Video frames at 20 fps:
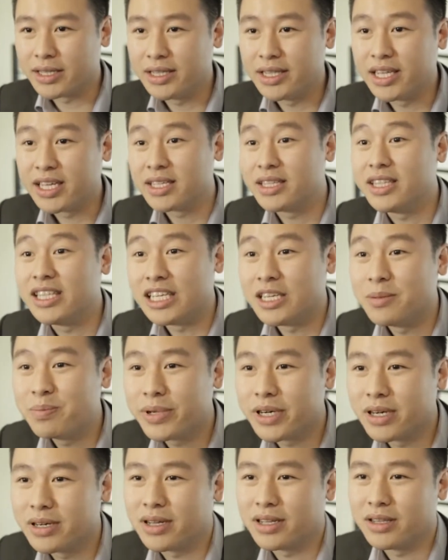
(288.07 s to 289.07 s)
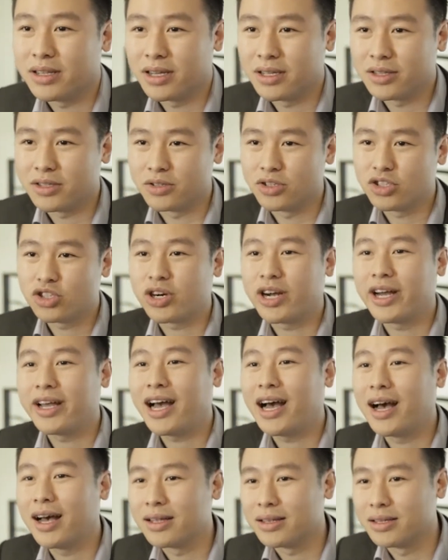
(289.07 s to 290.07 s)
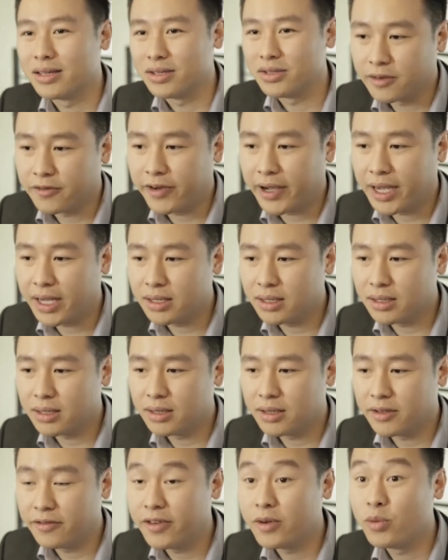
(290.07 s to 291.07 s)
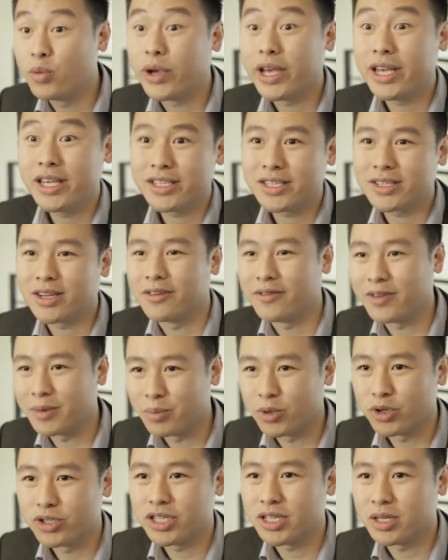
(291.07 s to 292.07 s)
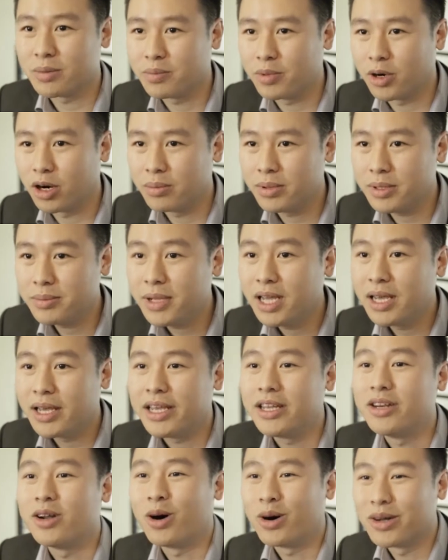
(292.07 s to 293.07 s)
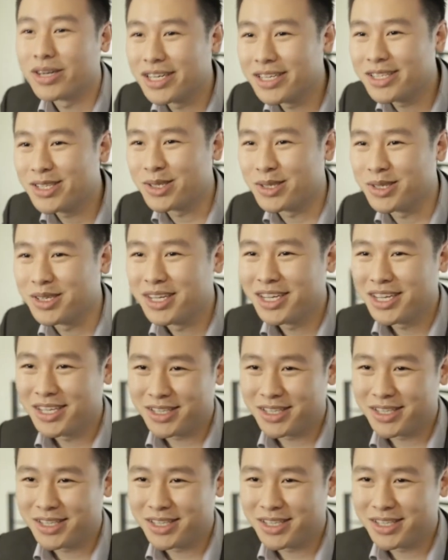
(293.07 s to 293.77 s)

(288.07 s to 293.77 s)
dig deeper and to try harder, to find different ways of approaching a problem in order to